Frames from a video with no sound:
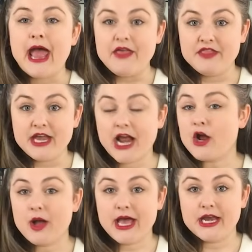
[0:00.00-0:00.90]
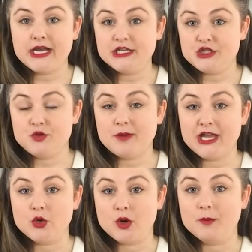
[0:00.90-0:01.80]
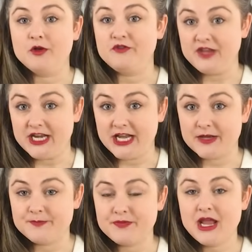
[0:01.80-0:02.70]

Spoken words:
and then I go ahead and do my normal feeding.